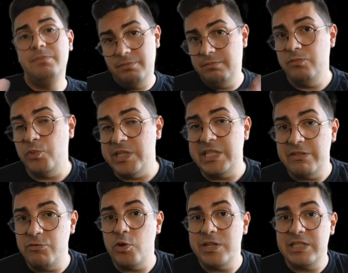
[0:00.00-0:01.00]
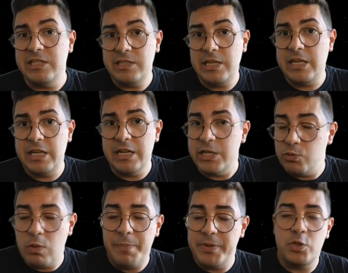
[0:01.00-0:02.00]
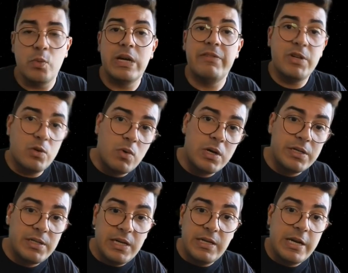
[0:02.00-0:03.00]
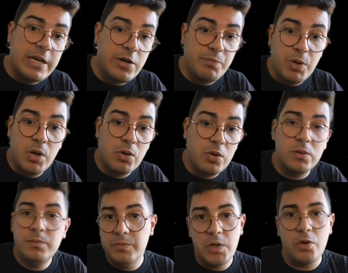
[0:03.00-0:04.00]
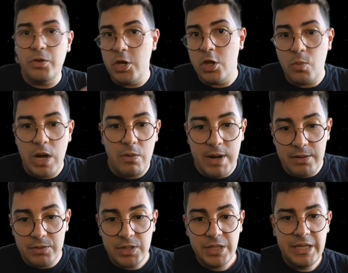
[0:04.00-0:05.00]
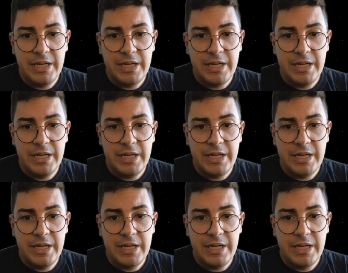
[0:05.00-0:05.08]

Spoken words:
receive USDC and swap into whatever you want in the Near protocol, or the other way around.